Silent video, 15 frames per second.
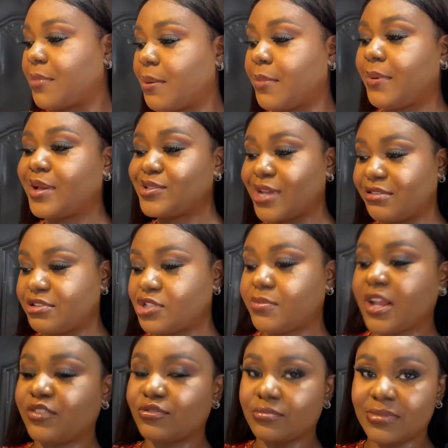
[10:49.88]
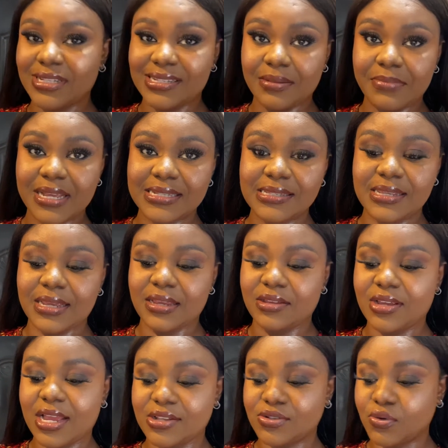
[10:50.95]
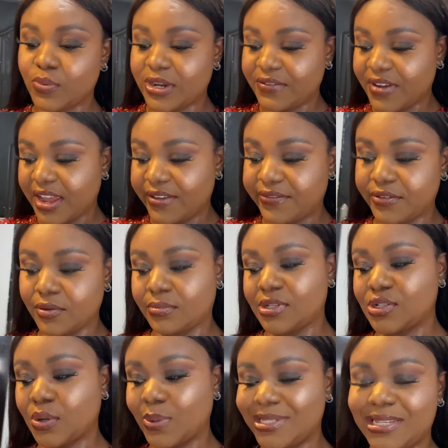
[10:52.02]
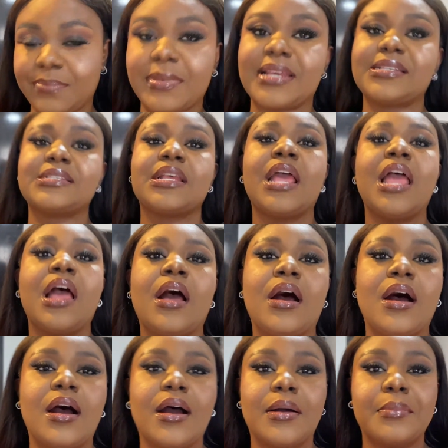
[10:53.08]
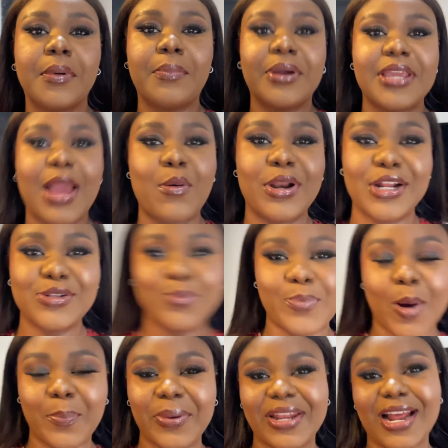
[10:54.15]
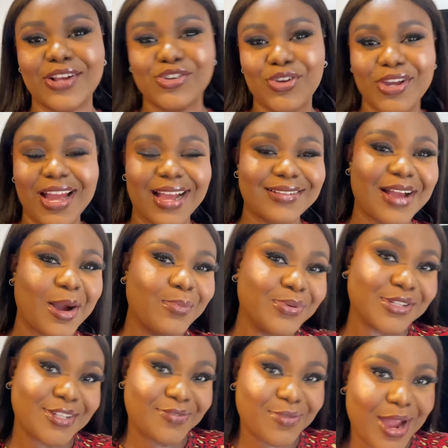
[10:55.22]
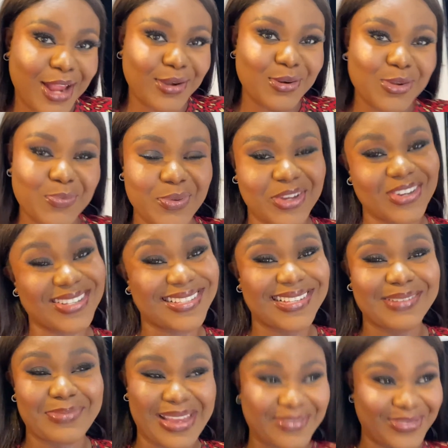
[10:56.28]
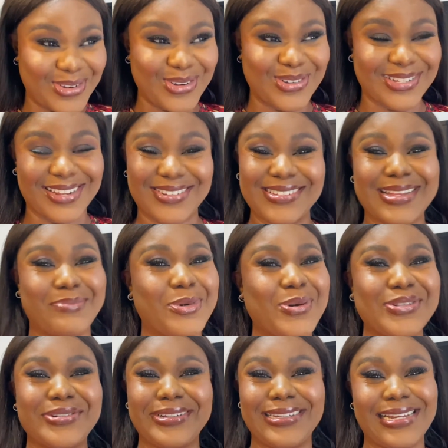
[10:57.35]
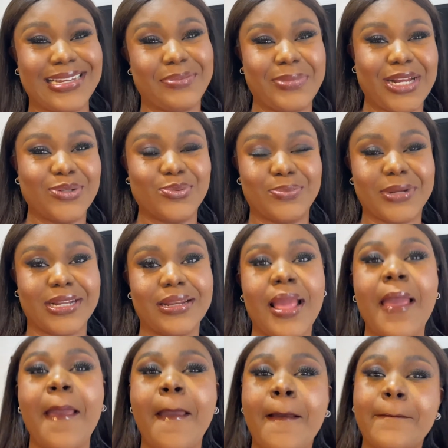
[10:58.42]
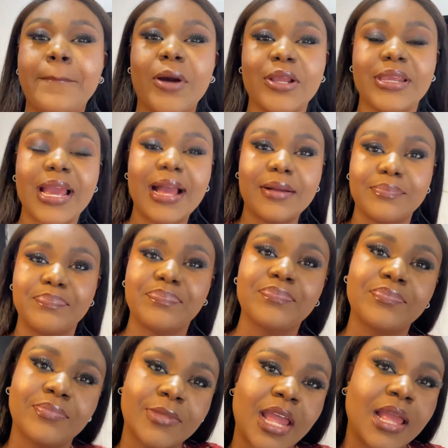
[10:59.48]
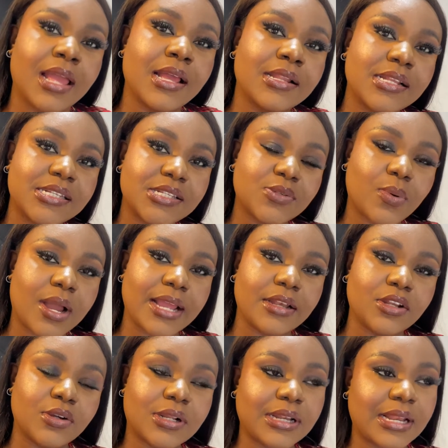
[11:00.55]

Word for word: i'm about to arrange my room it's a mess here you guys know whenever i film it's always a mess um, but yeah i wanted to pop in and show you guys how beautiful i look because my vlogs and this i'm always looking like a mad woman but yeah this is what i look